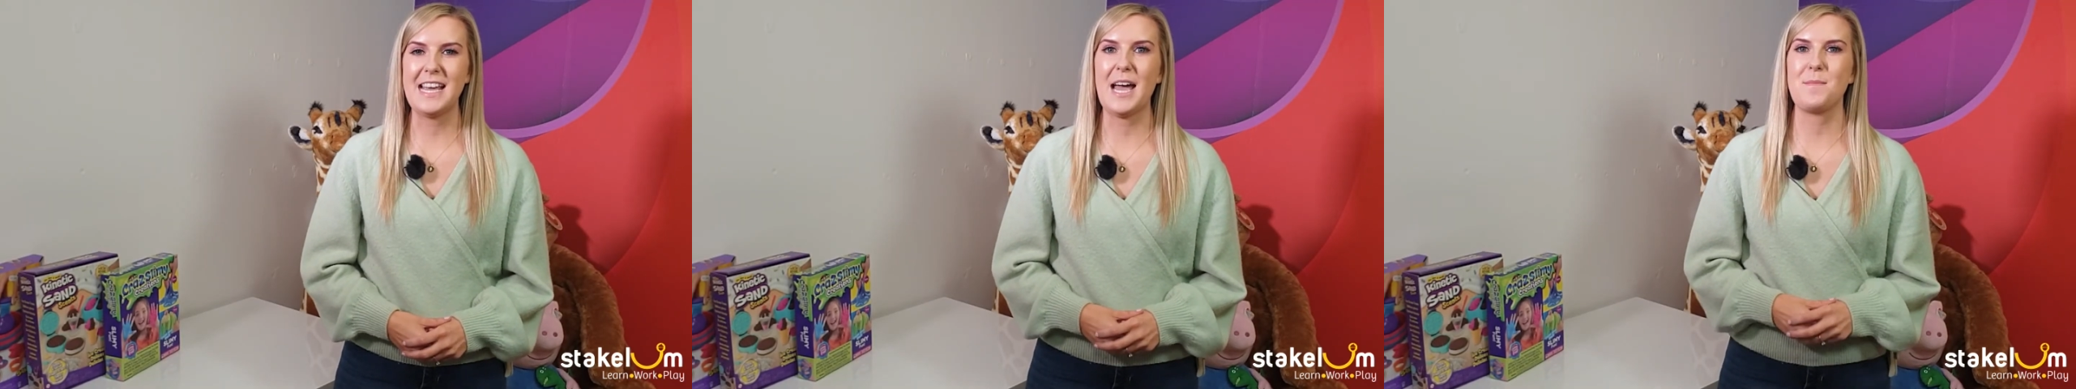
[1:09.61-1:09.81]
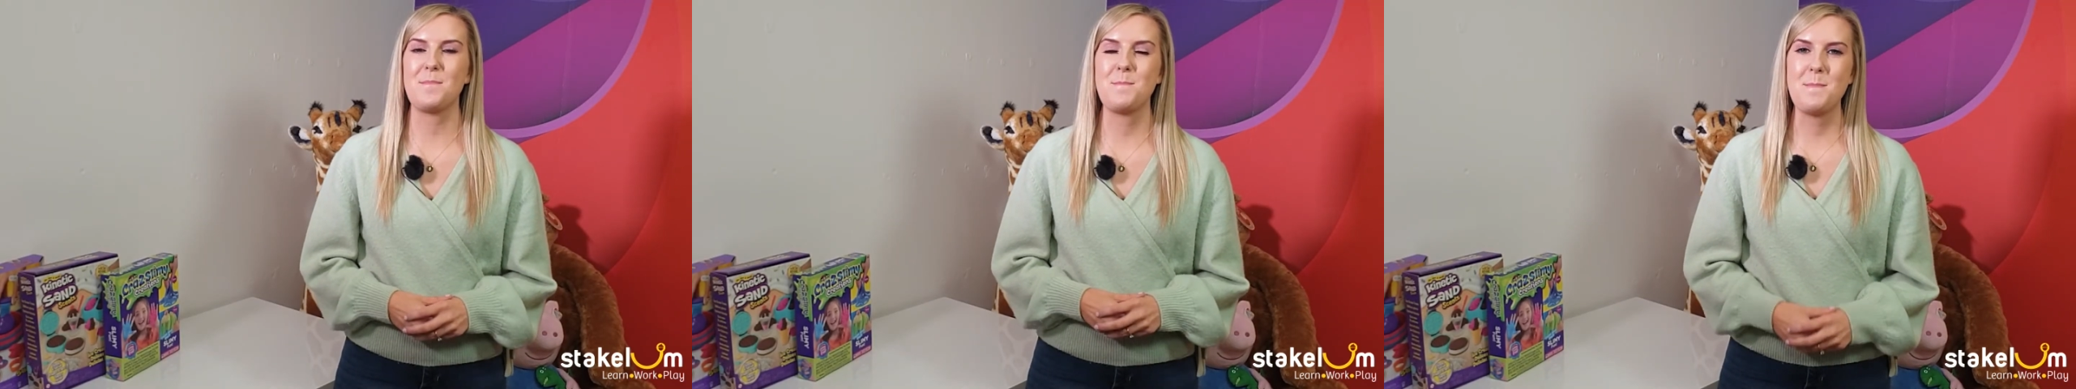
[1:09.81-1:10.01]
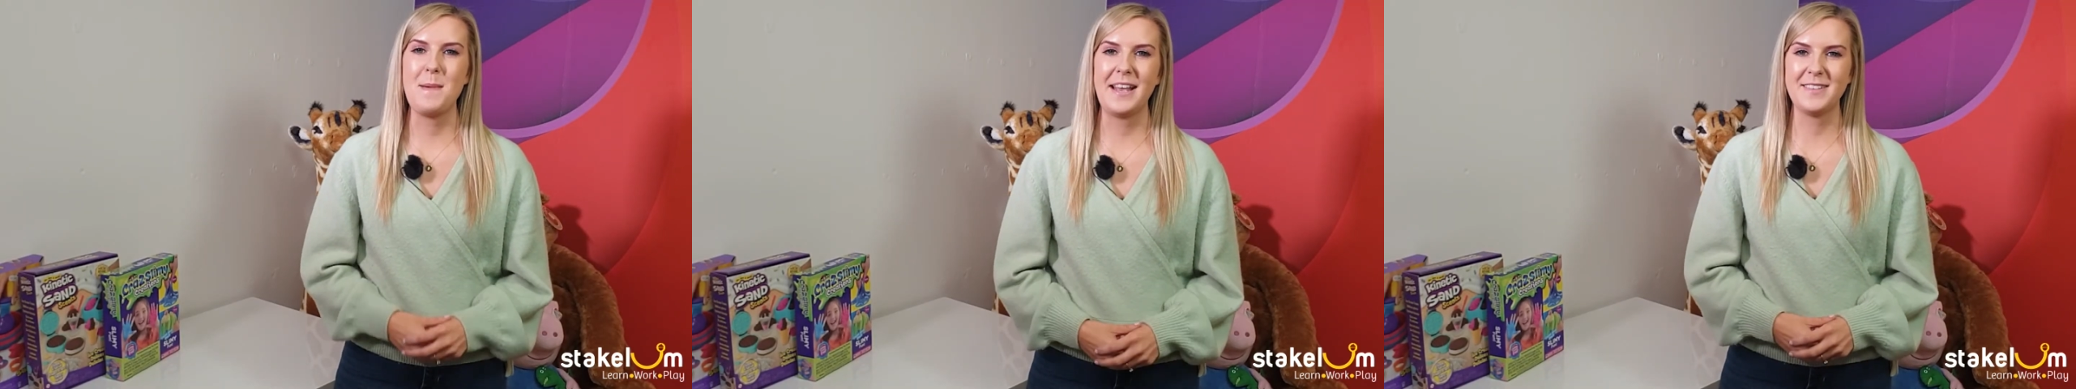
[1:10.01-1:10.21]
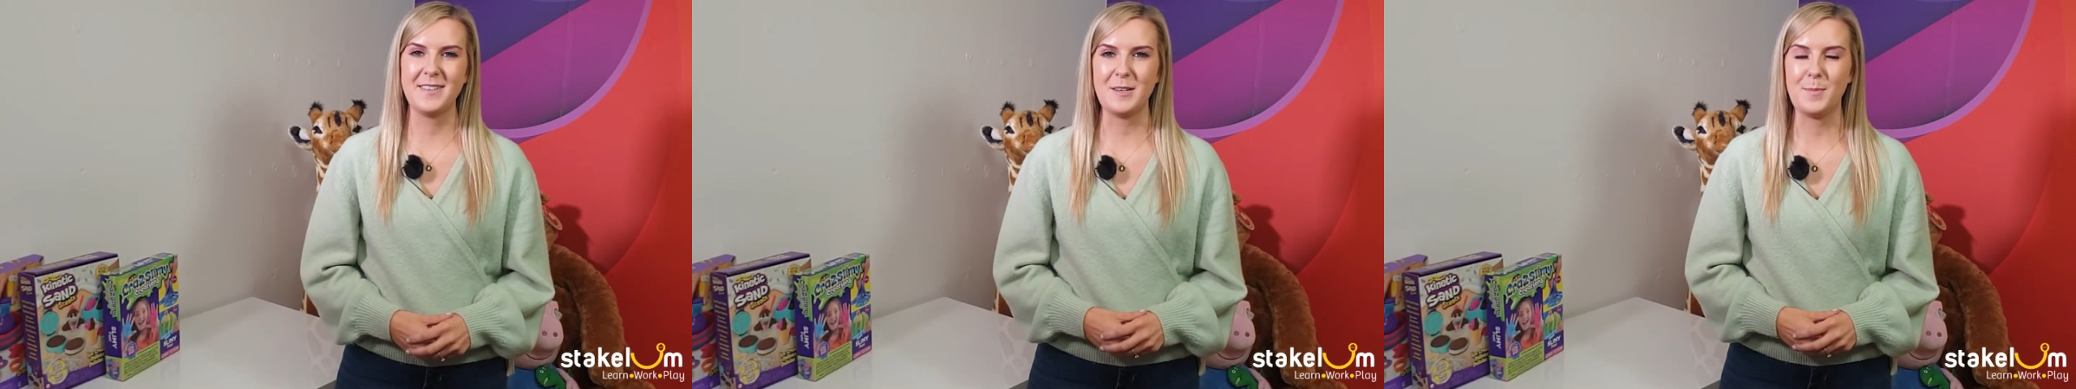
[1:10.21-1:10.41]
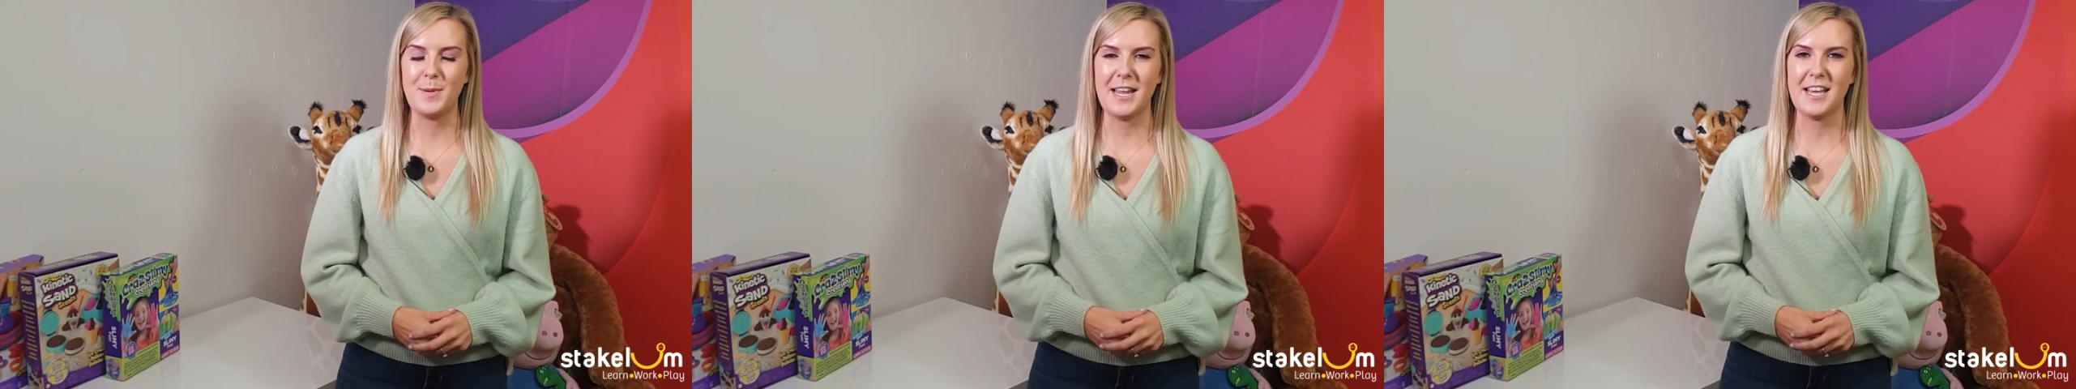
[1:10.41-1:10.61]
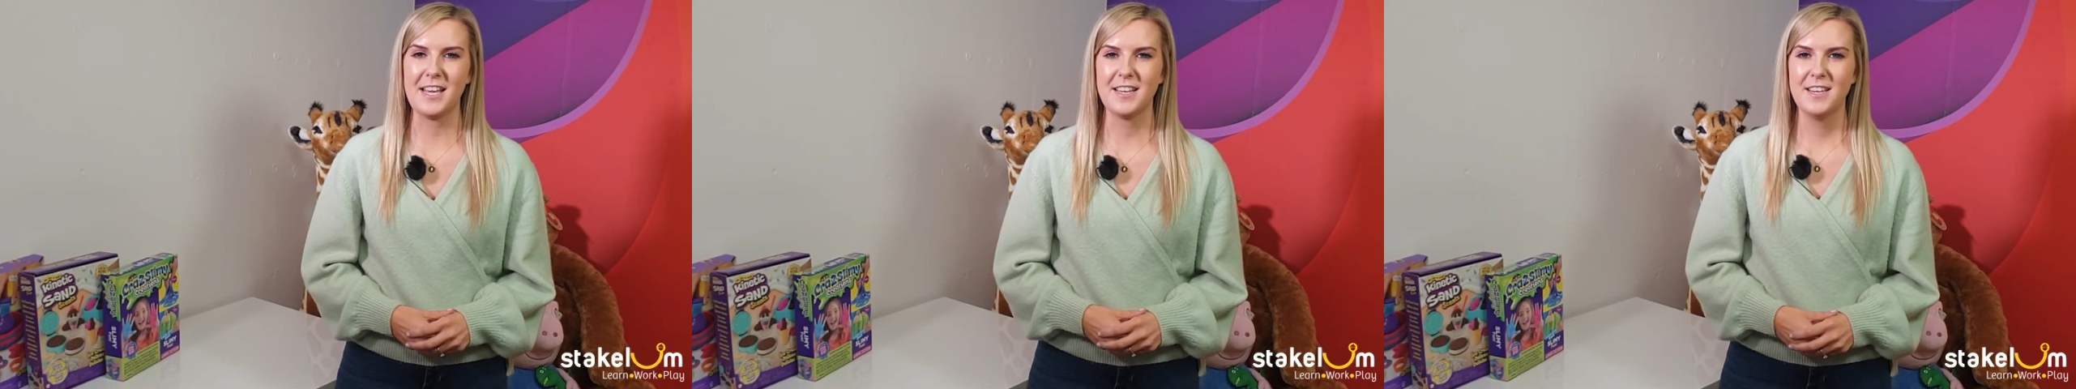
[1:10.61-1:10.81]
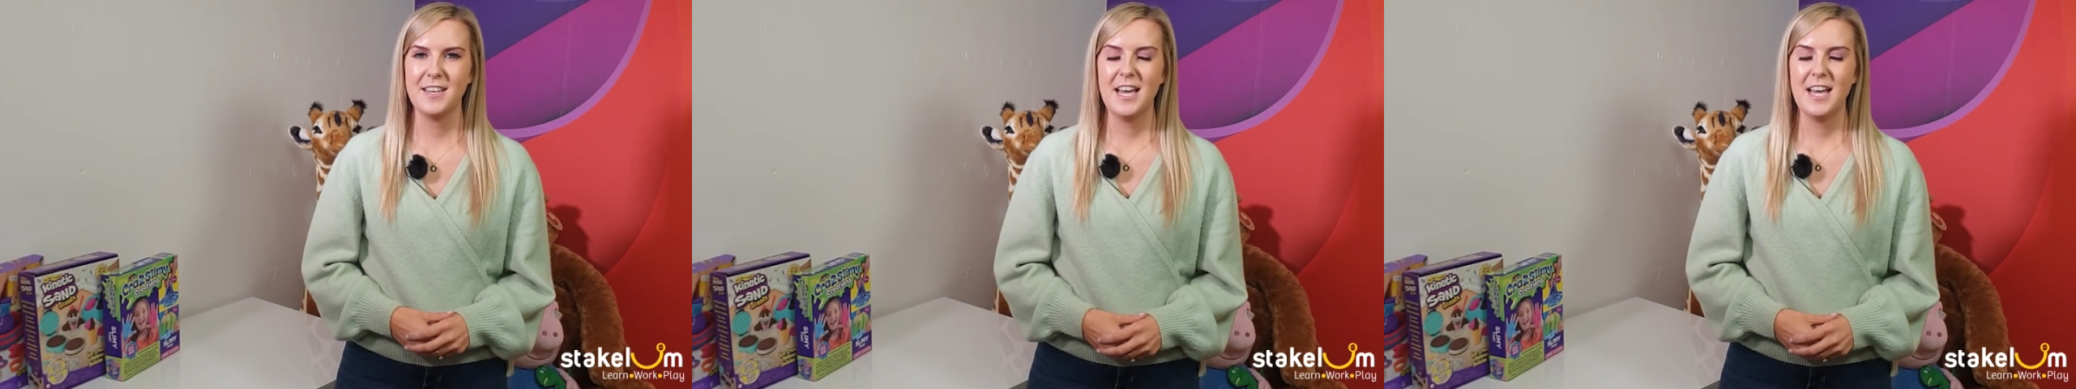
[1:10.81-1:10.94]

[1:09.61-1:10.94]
at messy play